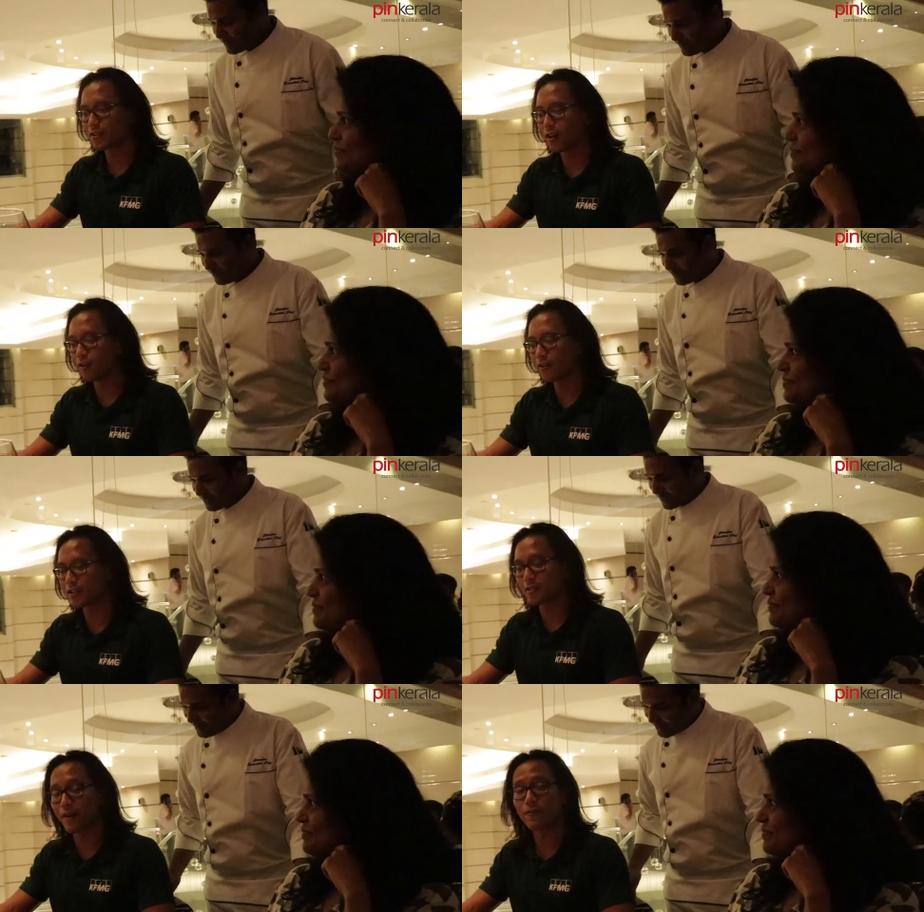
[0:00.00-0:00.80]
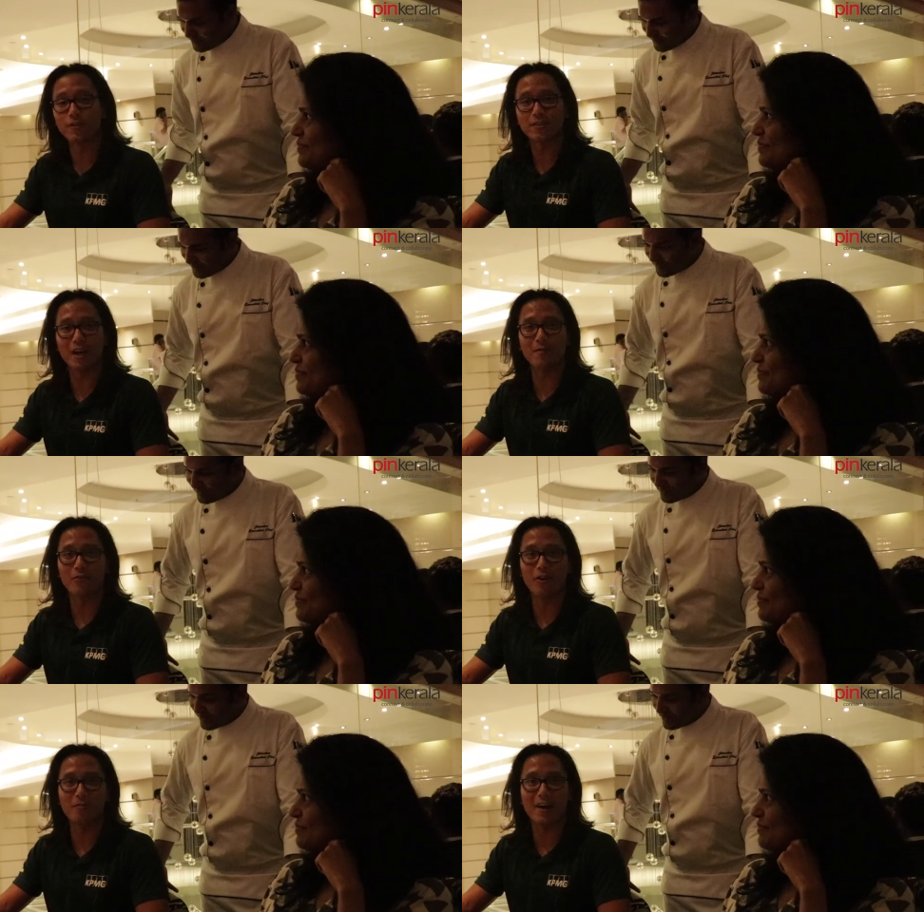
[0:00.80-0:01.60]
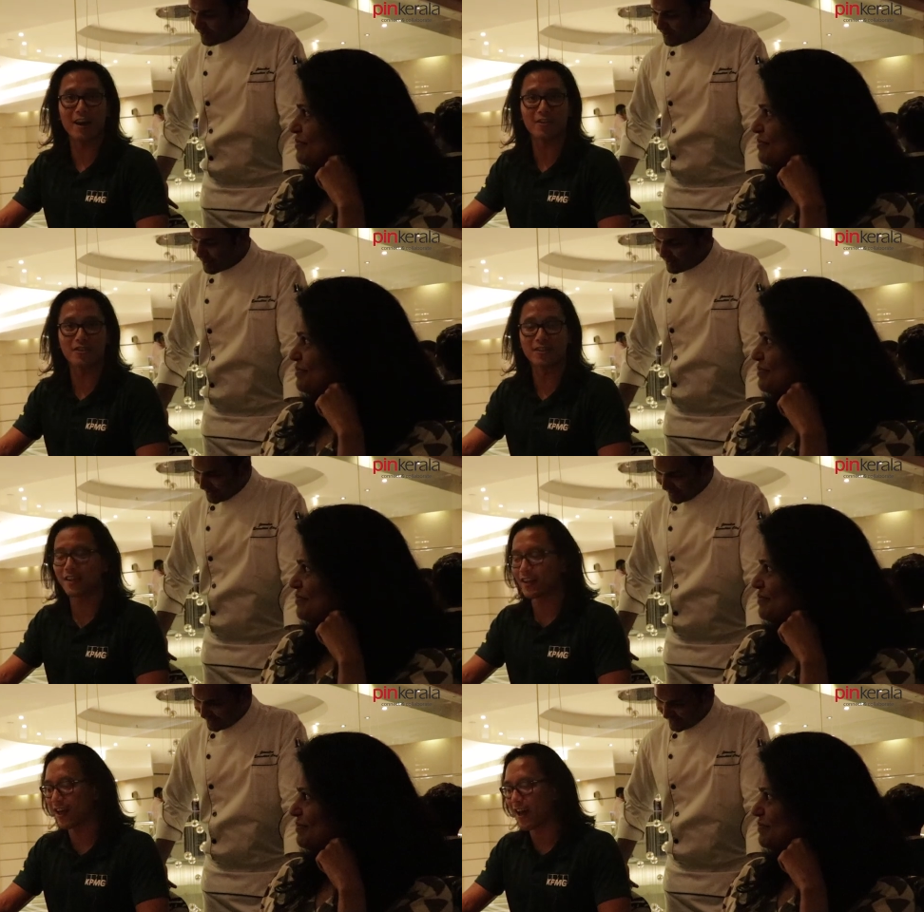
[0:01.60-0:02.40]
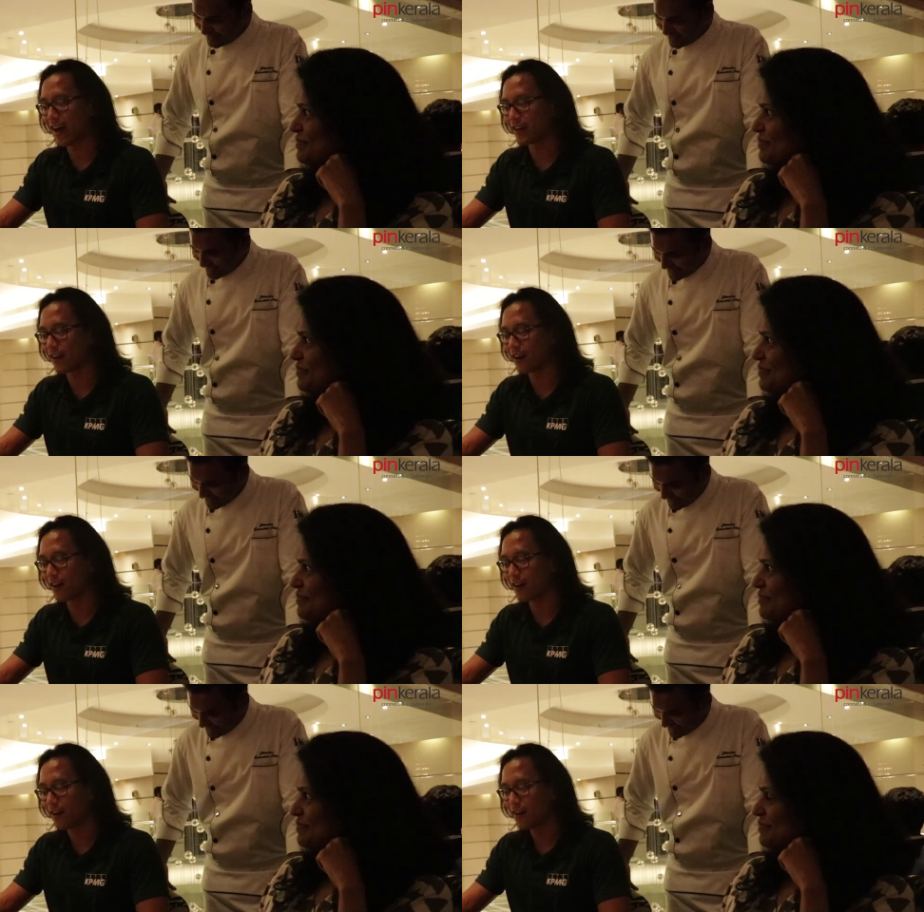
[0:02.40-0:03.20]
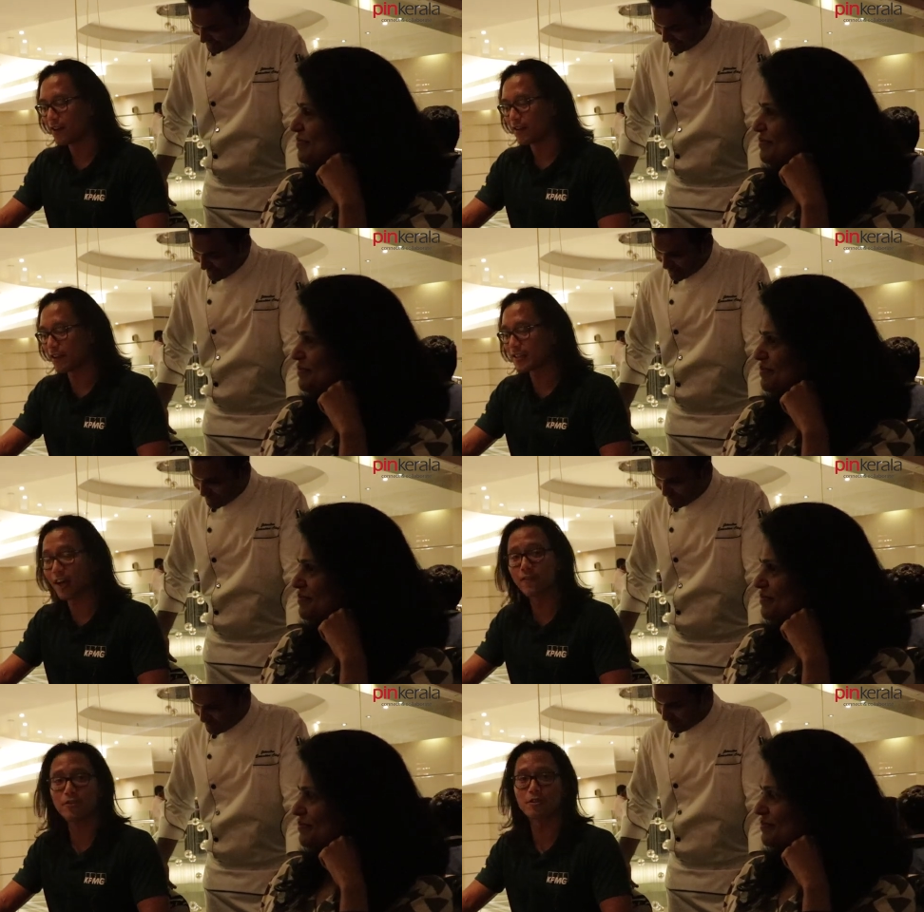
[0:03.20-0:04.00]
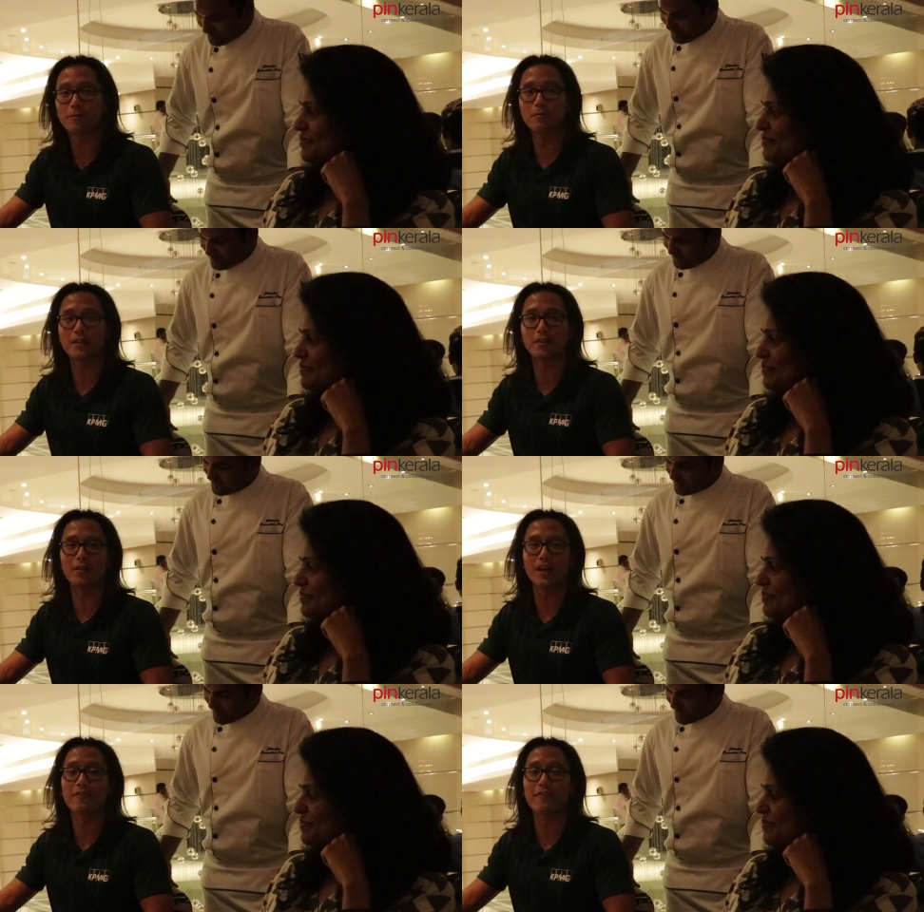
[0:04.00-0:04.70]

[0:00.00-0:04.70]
Speaker 1: So this is my first time at Roma actually, and uh, the Italian food has been really good.